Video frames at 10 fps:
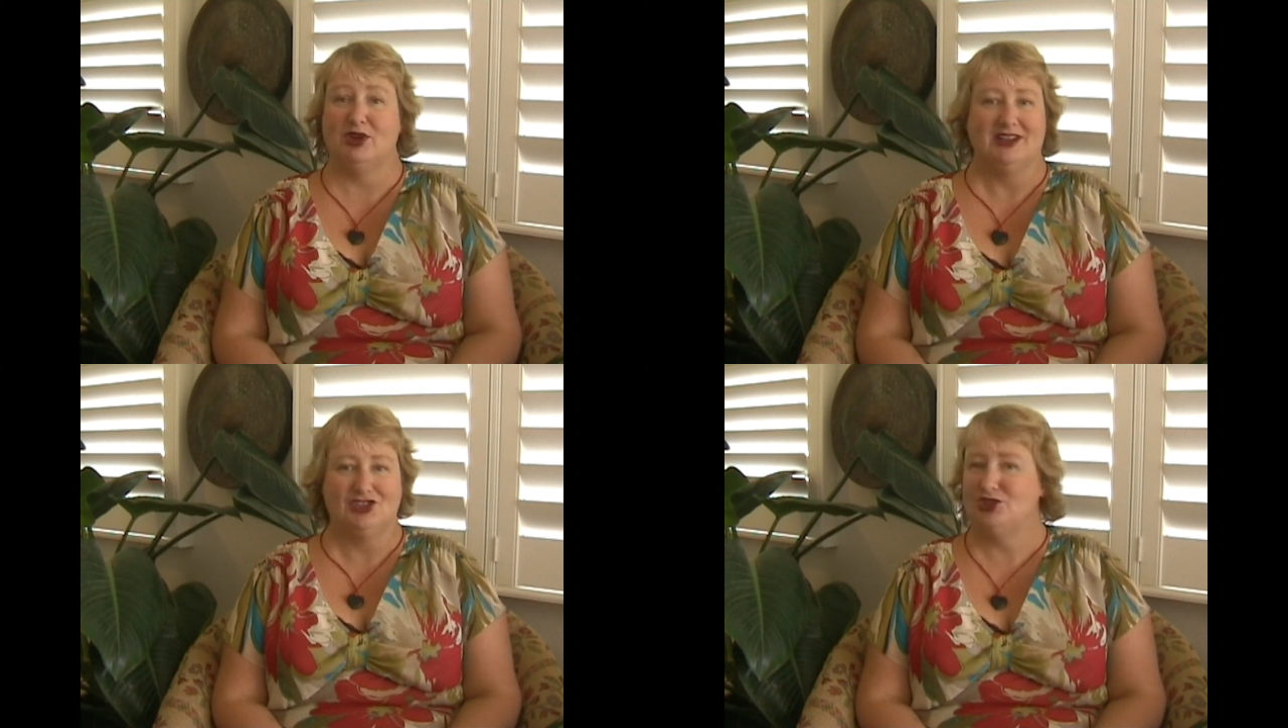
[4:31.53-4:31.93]

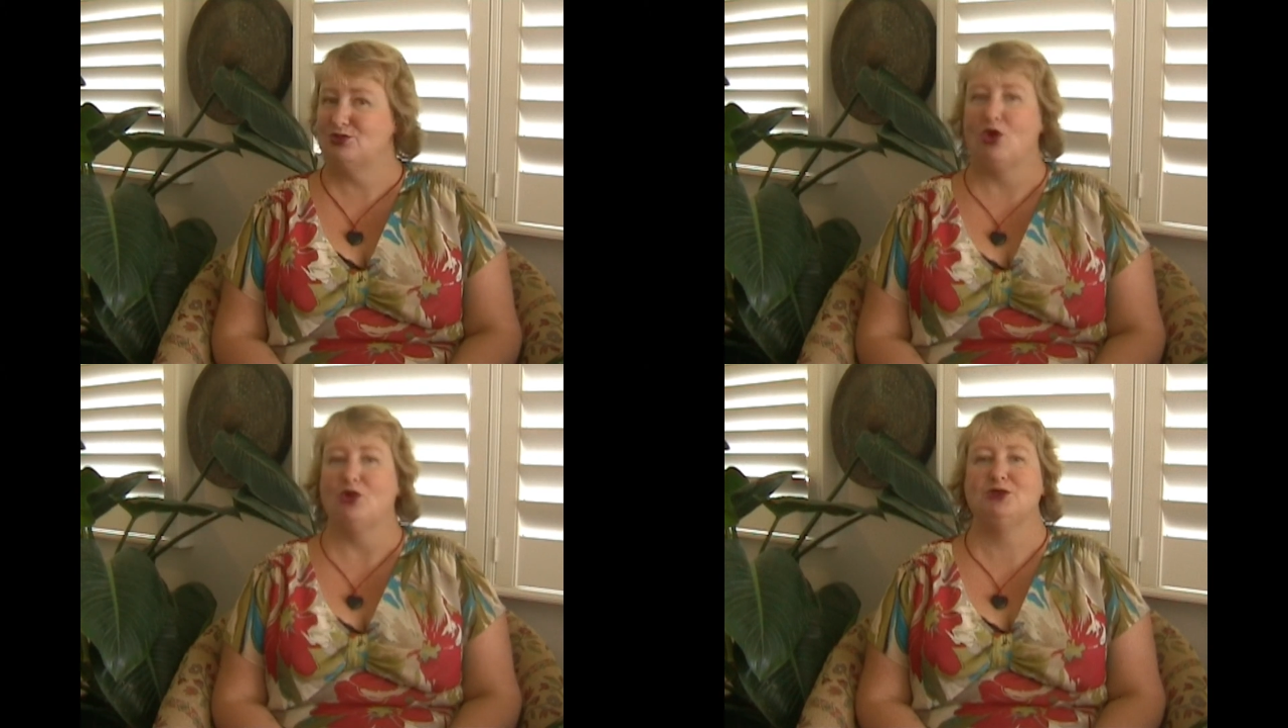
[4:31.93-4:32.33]
really
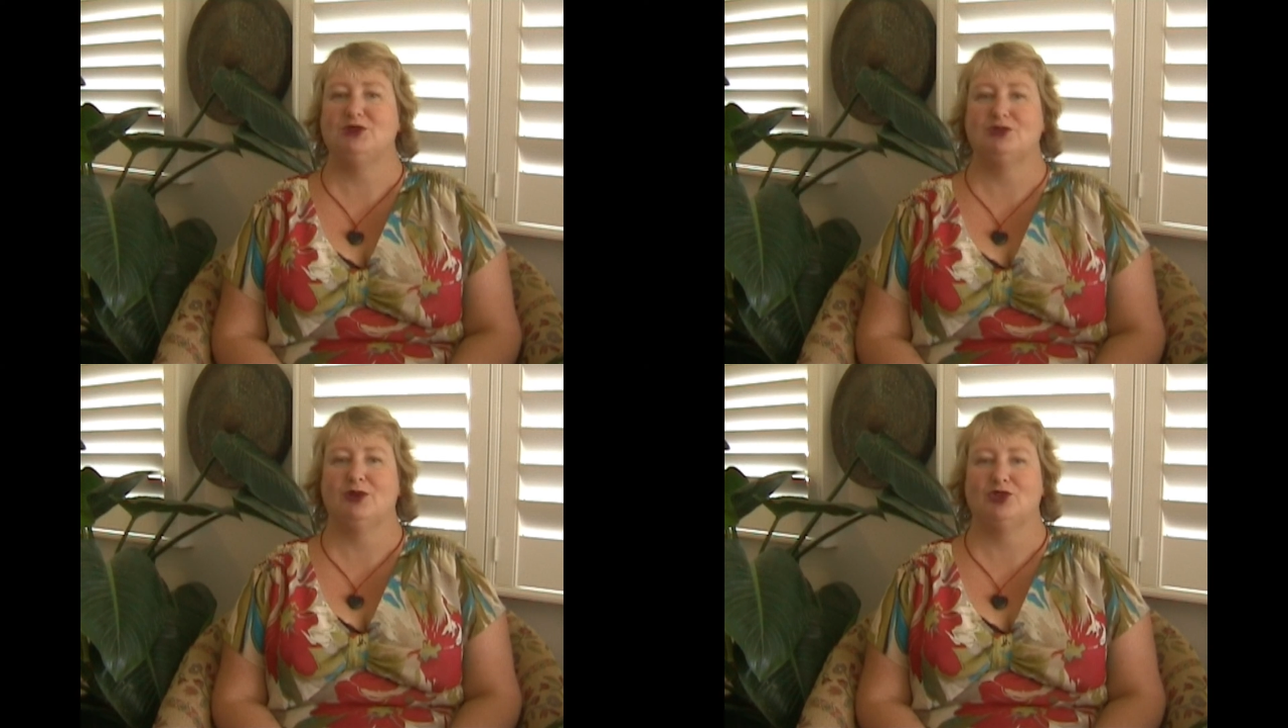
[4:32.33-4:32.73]
she's wrong to
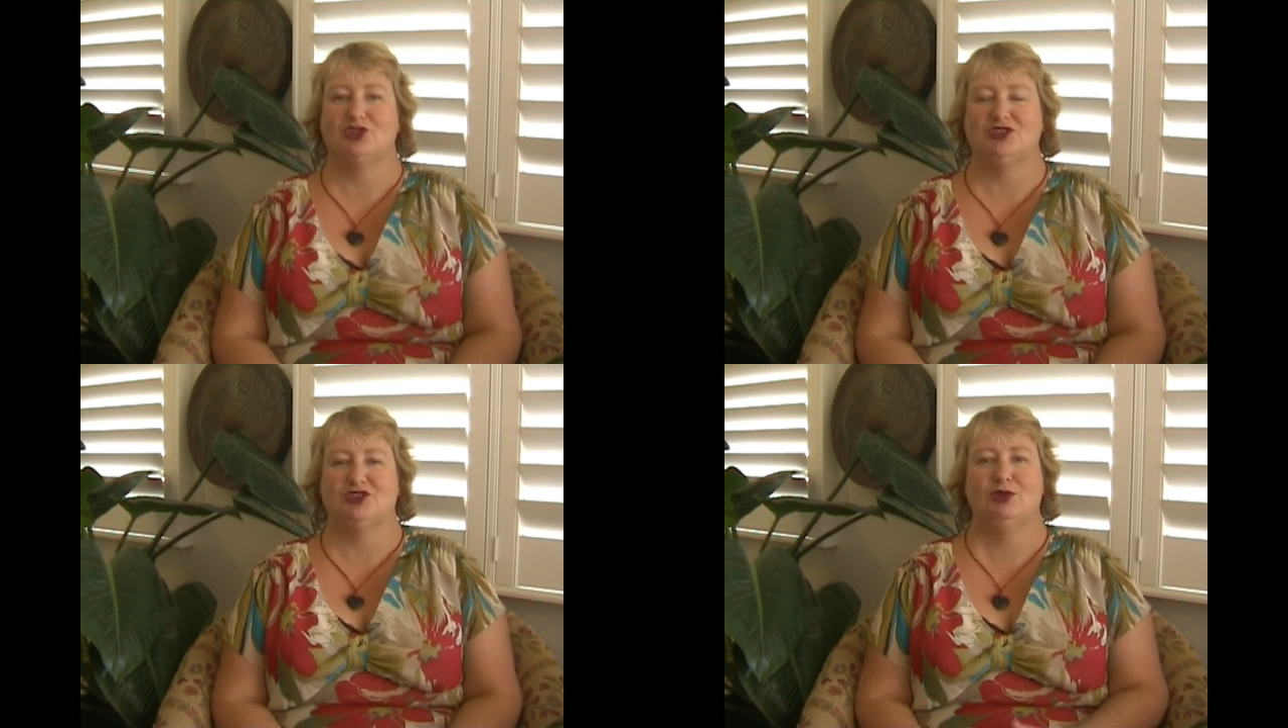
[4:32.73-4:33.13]
be doing what
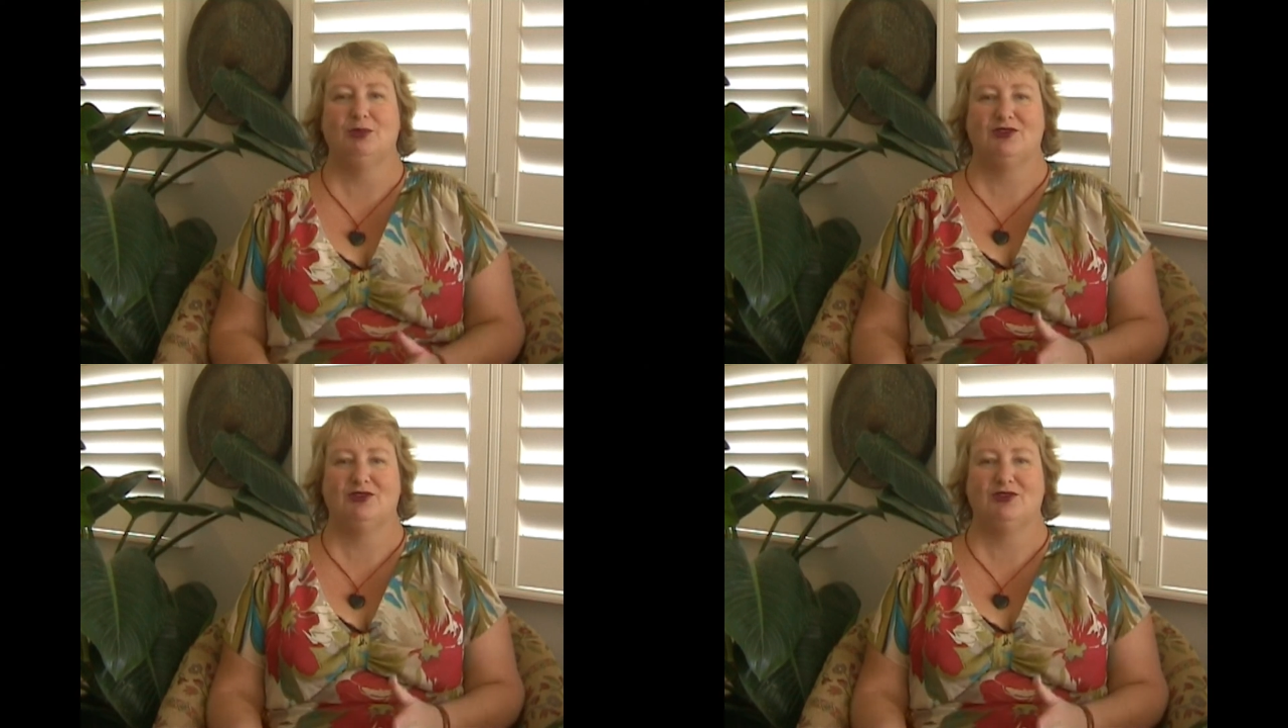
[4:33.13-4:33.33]
she's doing,